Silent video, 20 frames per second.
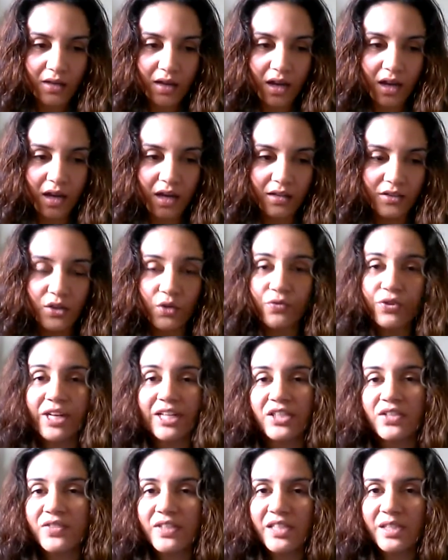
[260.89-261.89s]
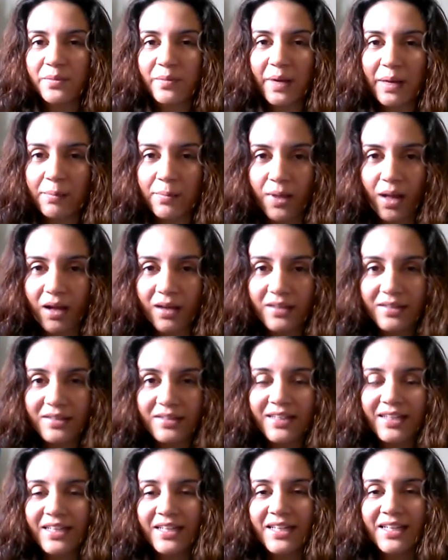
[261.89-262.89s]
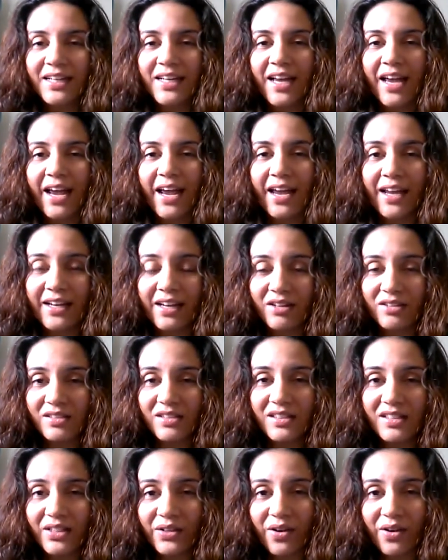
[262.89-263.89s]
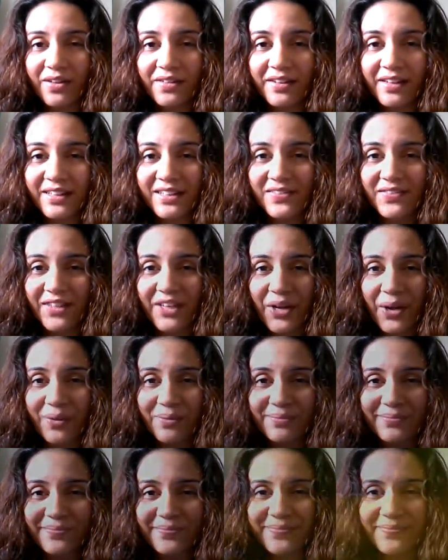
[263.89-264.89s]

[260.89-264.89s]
don't forget to visit my blog, and I'll see you on the next video.